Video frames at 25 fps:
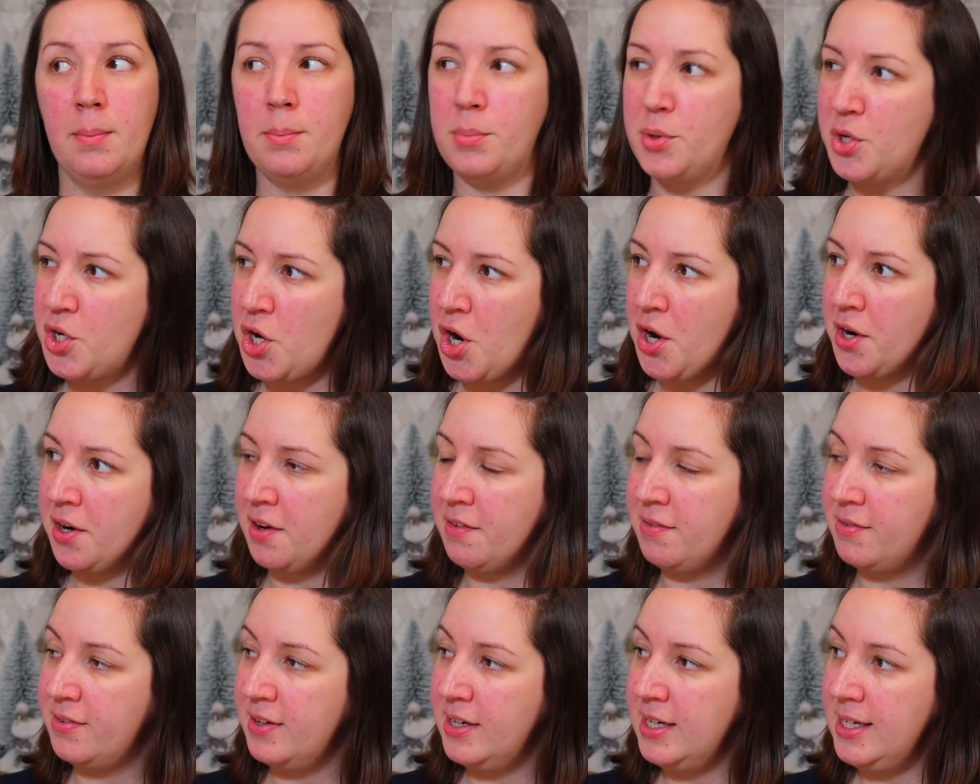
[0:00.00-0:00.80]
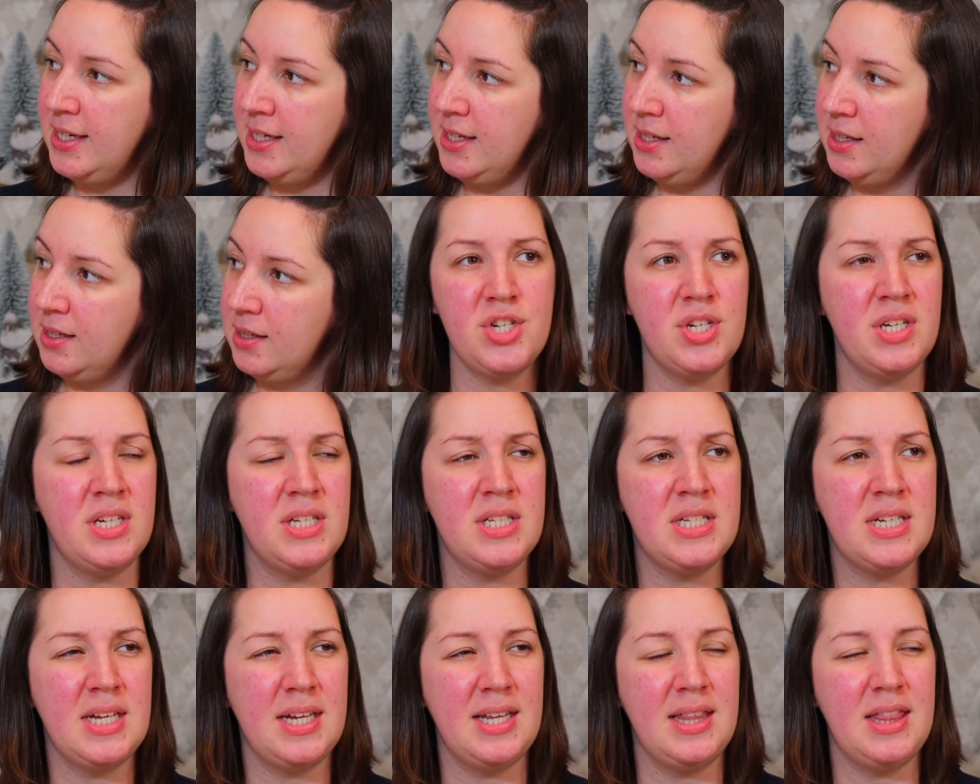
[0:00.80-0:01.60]
Brianna Faye. She
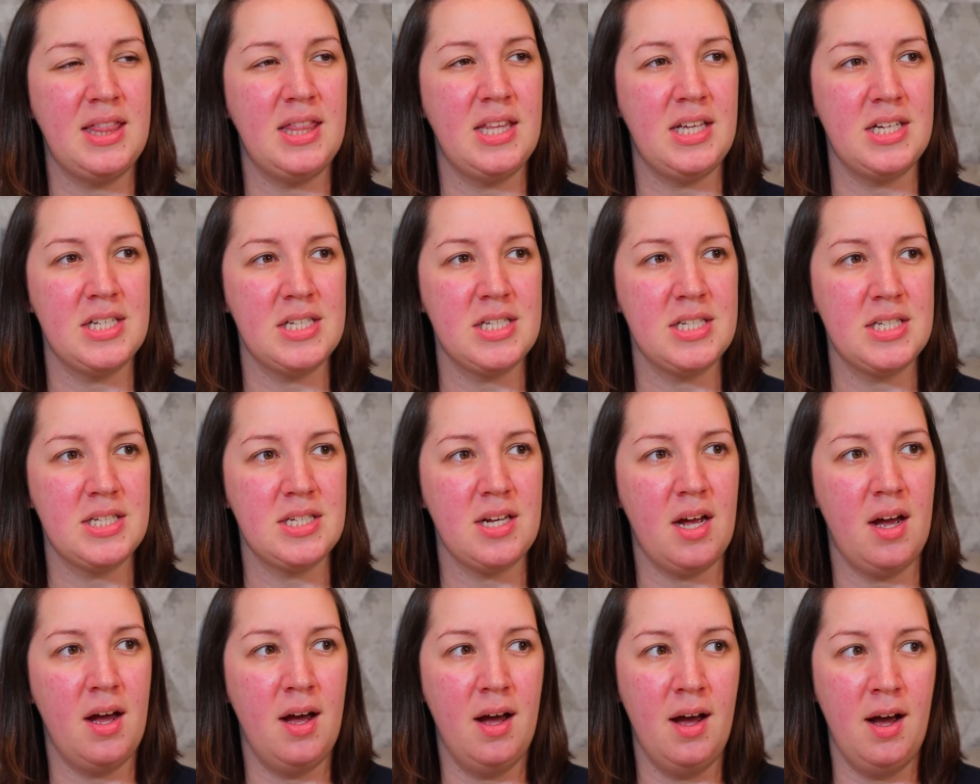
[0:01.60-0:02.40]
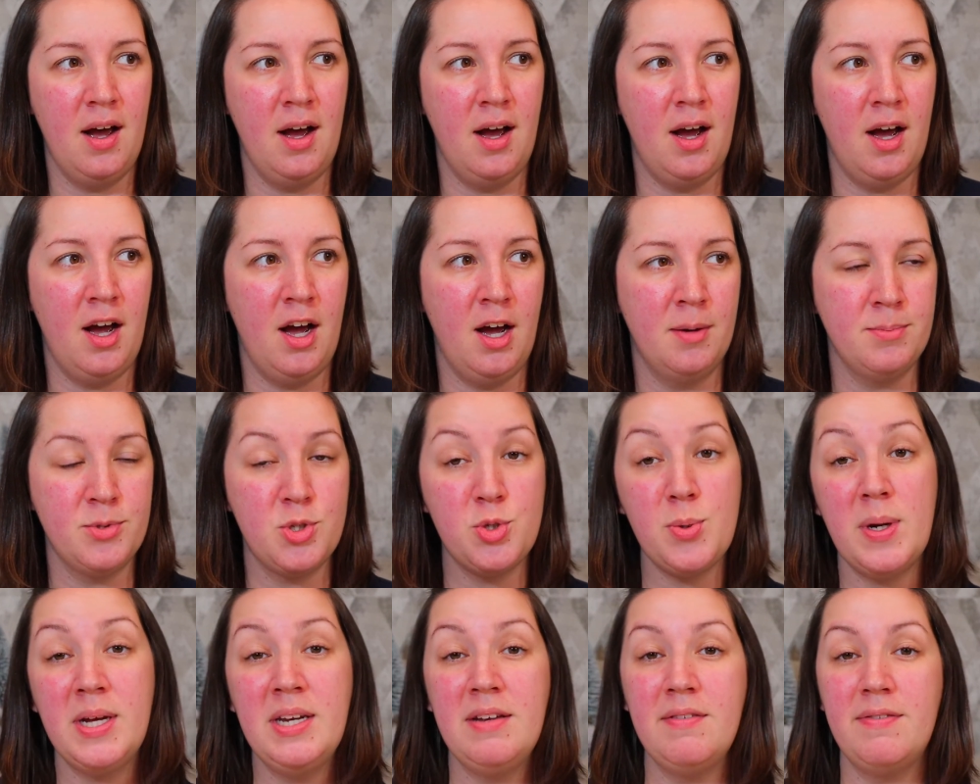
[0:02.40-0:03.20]
did this
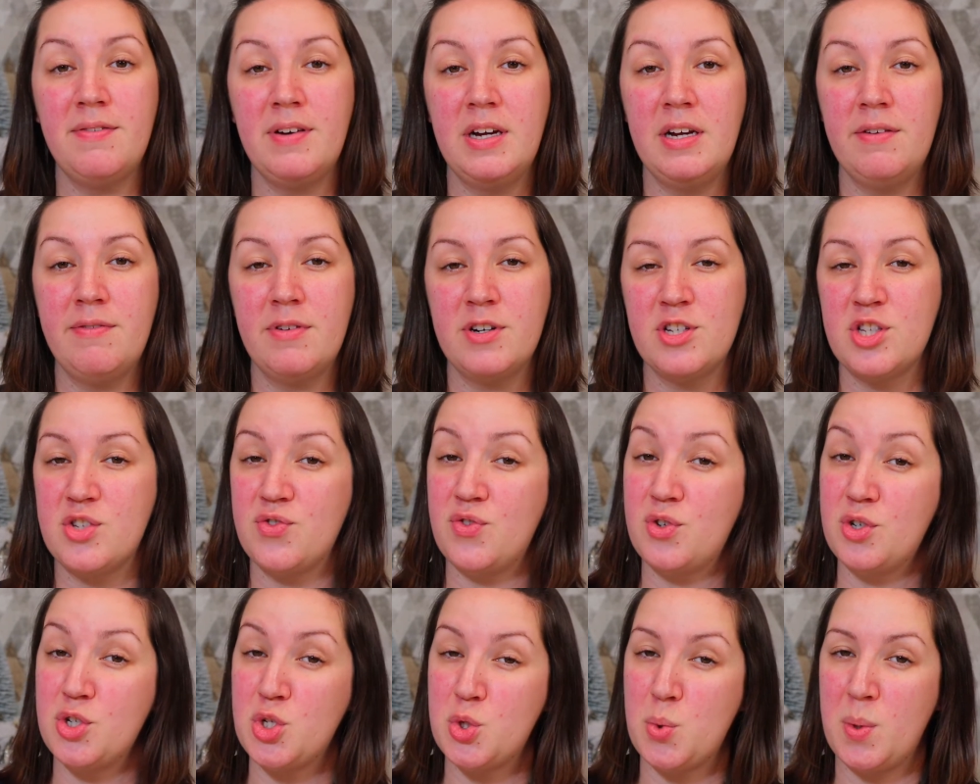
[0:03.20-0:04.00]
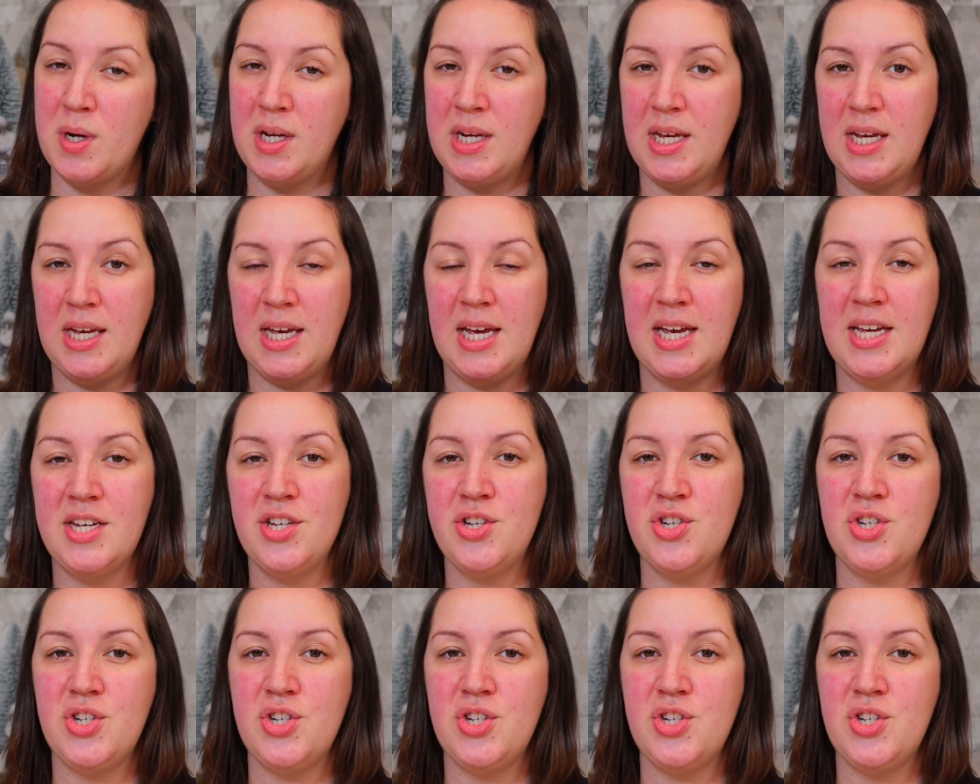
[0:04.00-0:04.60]
20 favorites for 20k.